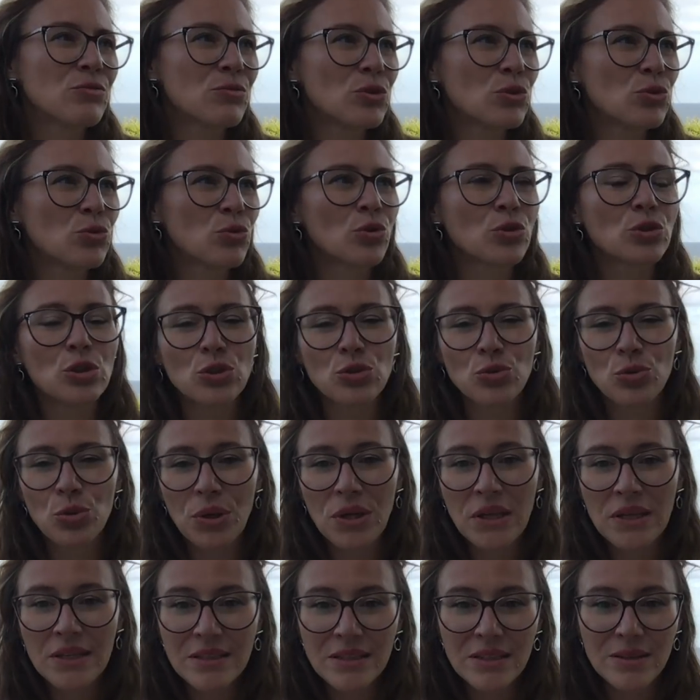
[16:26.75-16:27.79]
resources, so
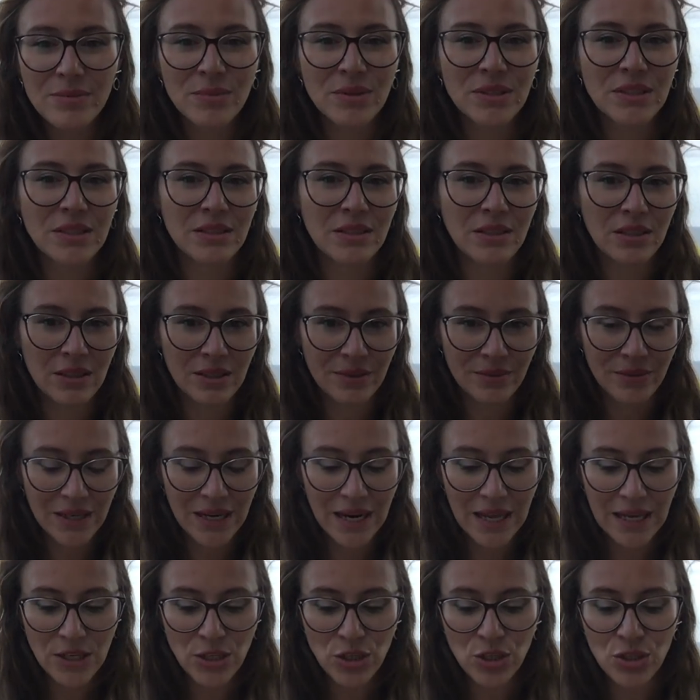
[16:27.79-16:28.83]
intimacy in a
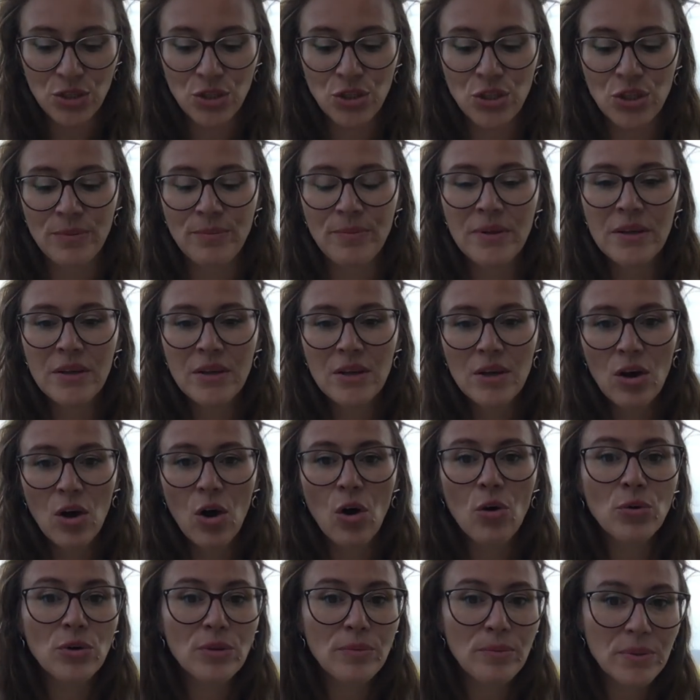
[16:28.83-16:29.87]
relationship
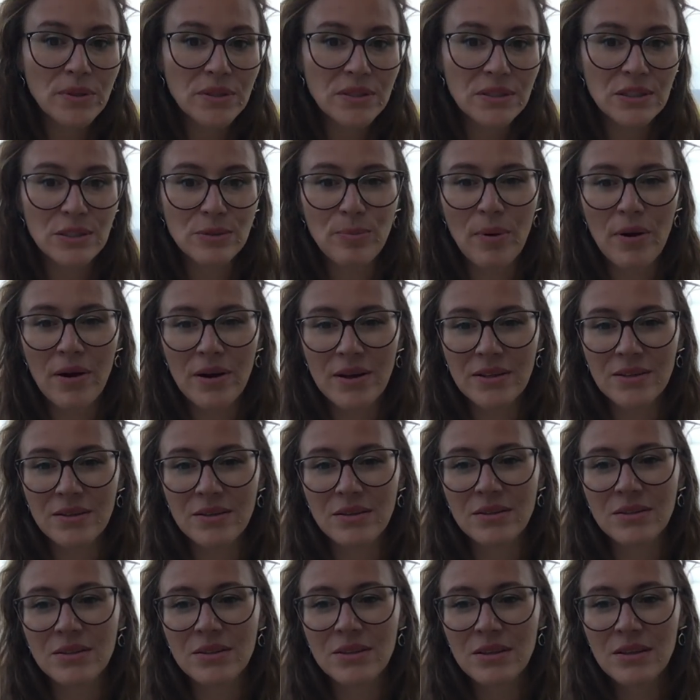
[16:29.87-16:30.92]
or with business
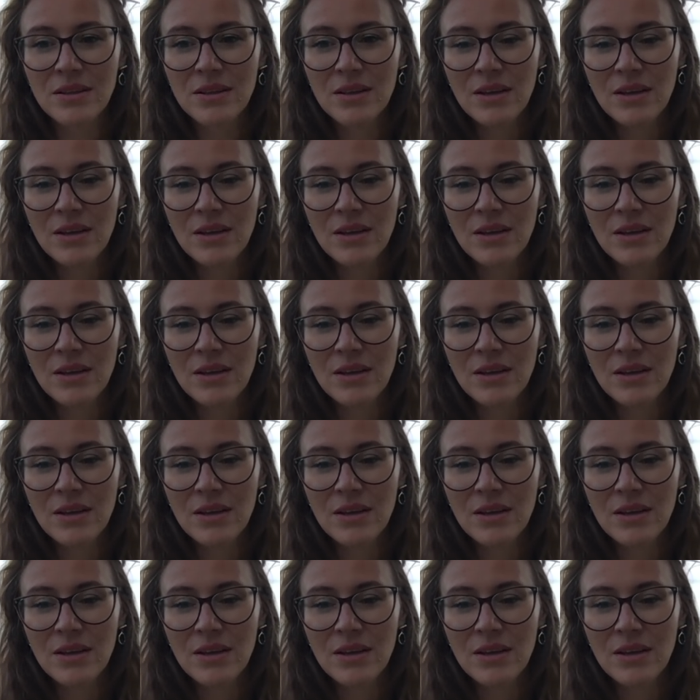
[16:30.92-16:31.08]
partners,